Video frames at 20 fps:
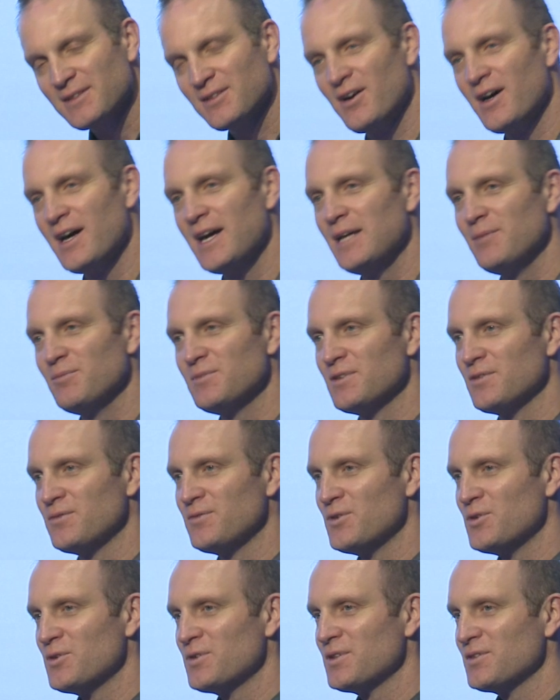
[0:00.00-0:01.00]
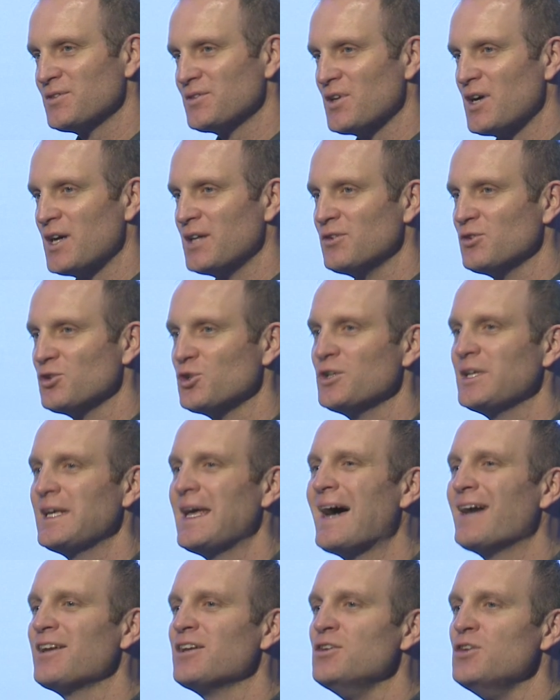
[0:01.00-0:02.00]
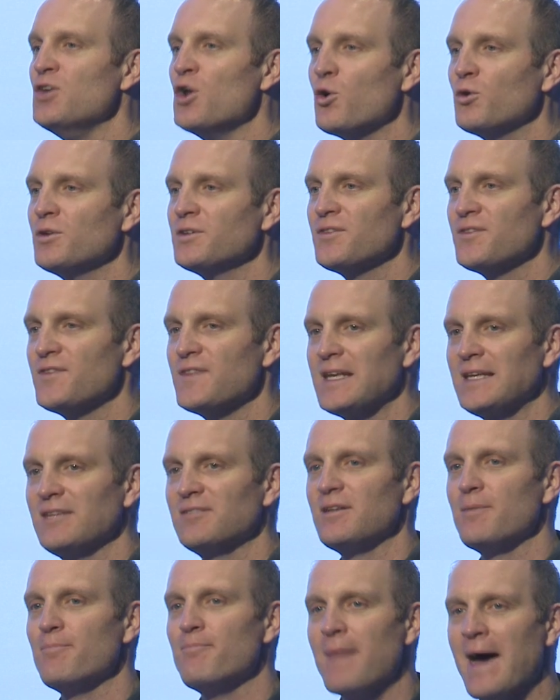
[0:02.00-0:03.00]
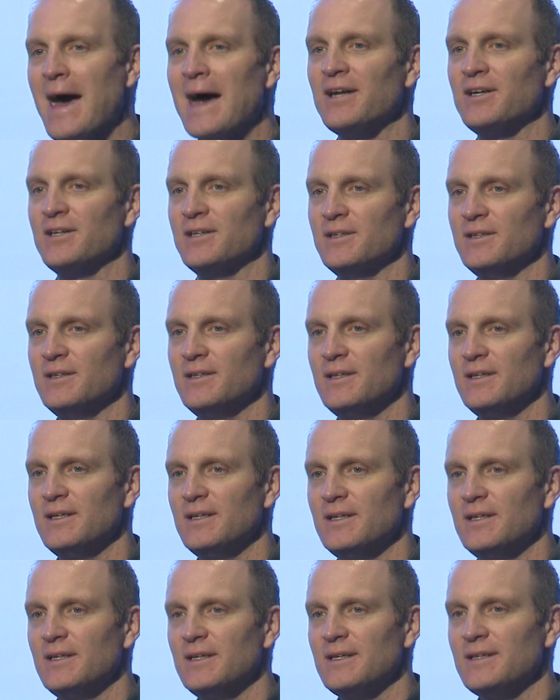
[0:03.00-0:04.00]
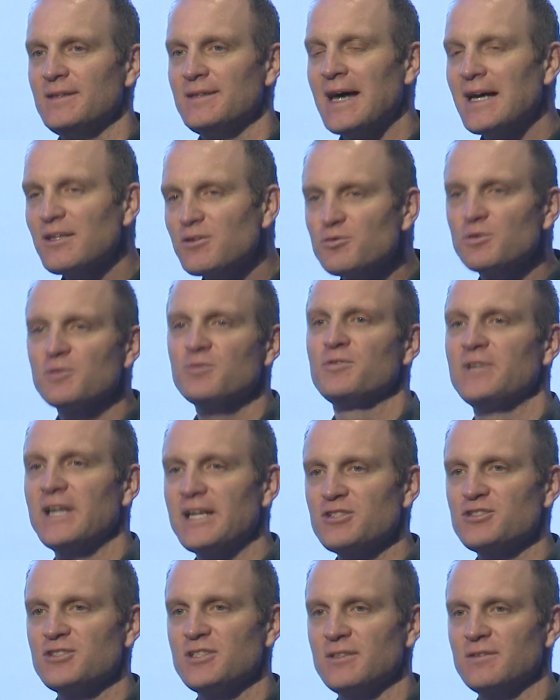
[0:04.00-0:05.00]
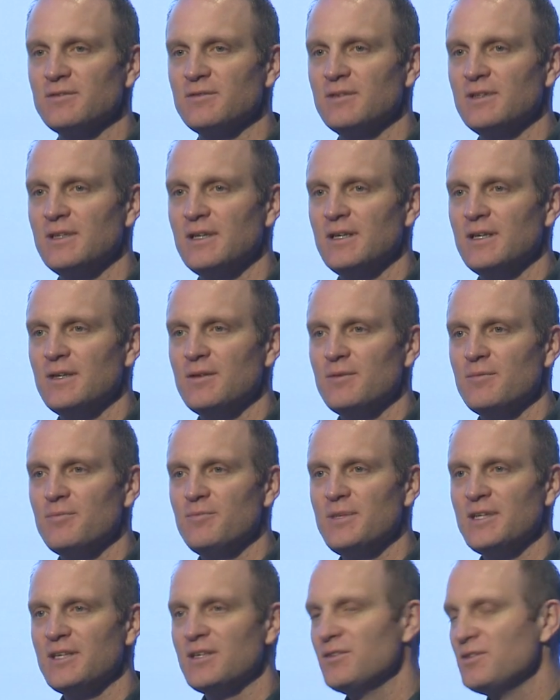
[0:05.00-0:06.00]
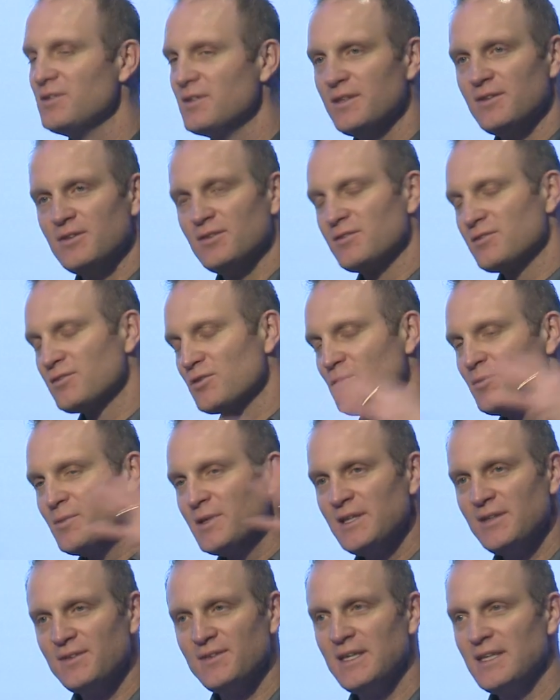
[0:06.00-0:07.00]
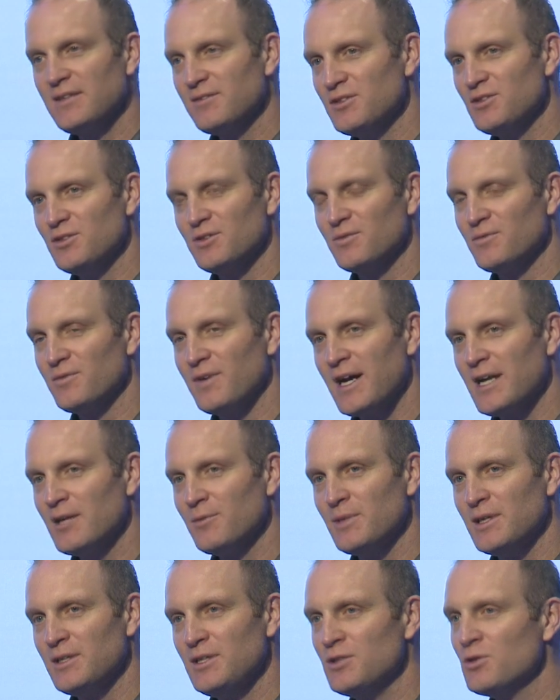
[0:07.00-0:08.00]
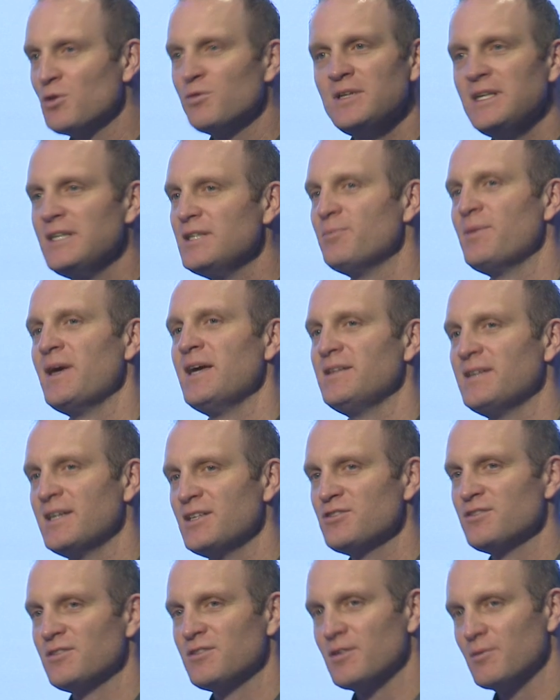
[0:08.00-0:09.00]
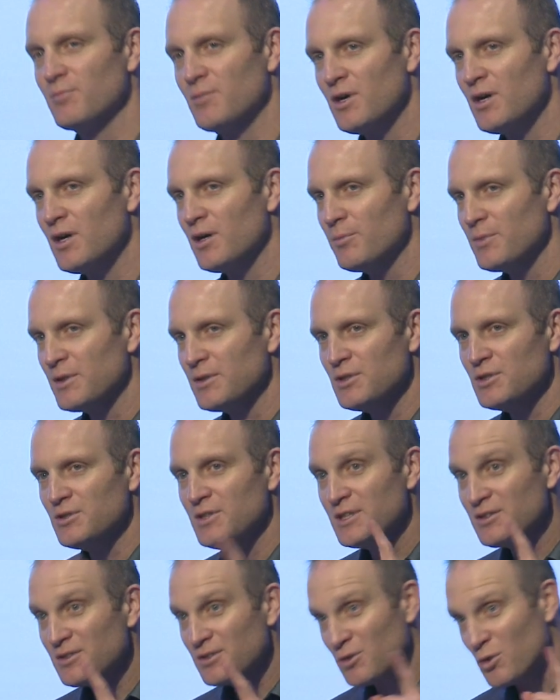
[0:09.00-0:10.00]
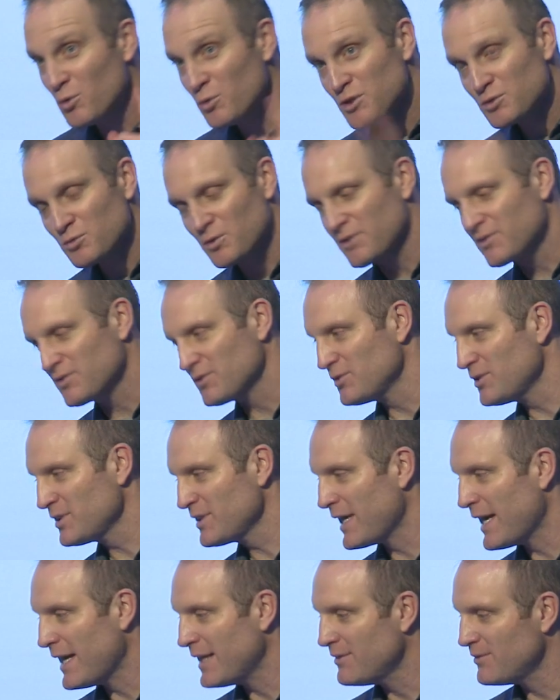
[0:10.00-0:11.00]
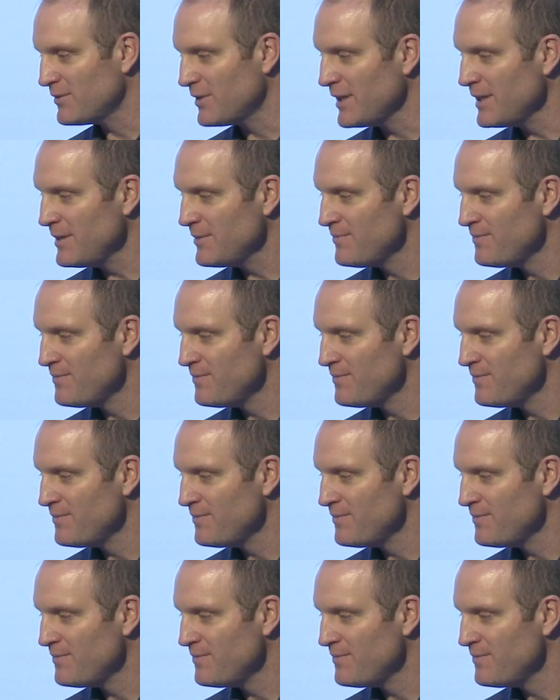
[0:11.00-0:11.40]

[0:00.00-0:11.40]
time to focus on learning how to notice things that matter. That's reflection. Because there's so many things in your environment, you don't need to pay attention to them all, but you need to know which ones to look at, right?